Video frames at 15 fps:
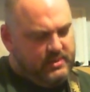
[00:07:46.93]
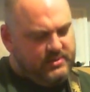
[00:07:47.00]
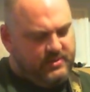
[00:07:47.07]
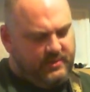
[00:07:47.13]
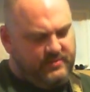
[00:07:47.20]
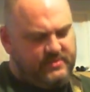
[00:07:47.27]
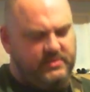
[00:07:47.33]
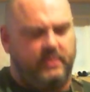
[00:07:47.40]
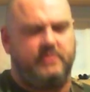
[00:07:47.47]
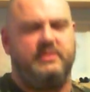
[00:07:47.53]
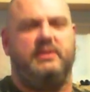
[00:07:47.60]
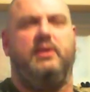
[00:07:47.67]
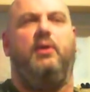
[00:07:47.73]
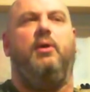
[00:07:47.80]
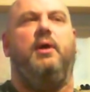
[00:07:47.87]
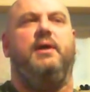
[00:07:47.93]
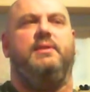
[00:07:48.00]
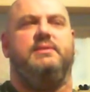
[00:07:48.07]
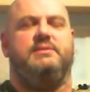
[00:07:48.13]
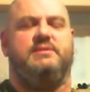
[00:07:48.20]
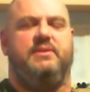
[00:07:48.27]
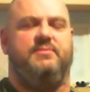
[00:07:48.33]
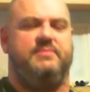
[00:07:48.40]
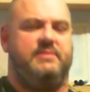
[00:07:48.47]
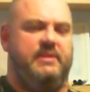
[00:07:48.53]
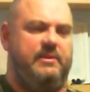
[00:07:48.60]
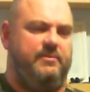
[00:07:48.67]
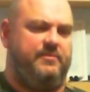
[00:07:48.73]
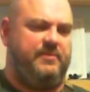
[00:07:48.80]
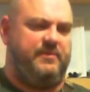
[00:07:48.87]
So I've started higher, the
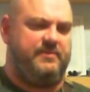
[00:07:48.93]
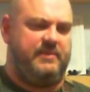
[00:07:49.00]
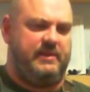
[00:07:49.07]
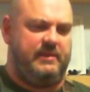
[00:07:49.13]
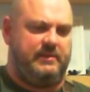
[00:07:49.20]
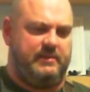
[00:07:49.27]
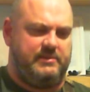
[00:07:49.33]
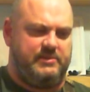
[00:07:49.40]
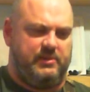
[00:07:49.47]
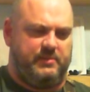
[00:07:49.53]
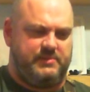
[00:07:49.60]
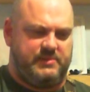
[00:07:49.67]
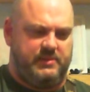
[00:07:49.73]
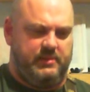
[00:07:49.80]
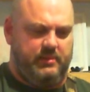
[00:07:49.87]
17 and 15 are the top 2.